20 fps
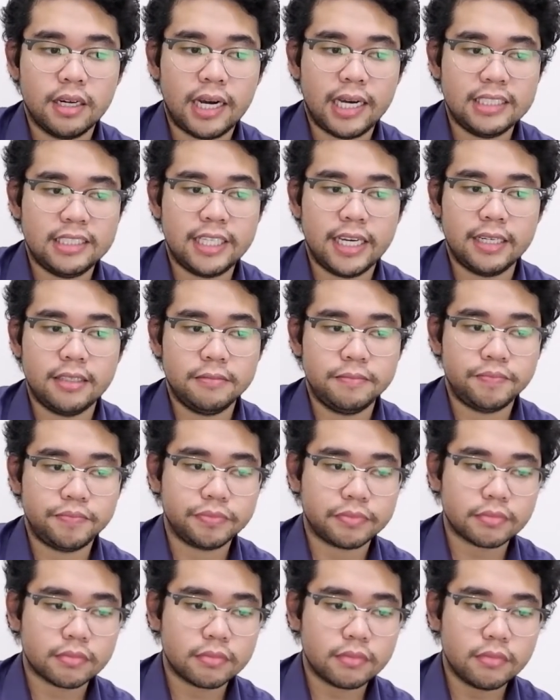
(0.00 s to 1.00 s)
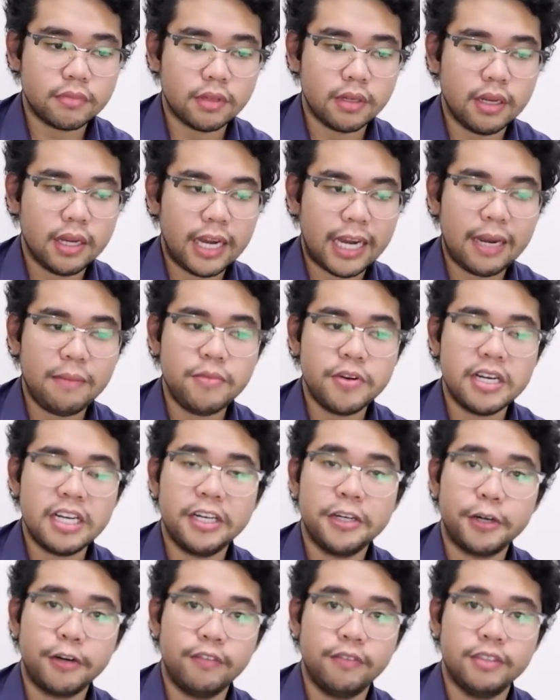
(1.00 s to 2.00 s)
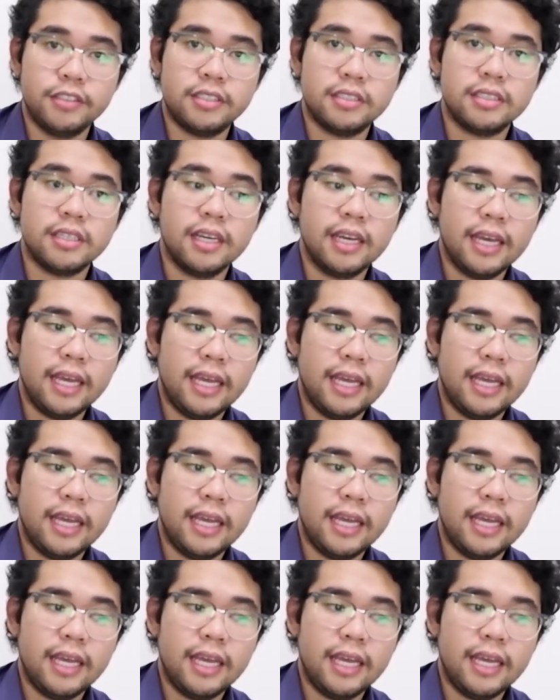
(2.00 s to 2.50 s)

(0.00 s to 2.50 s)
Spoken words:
I said, I'm really nervous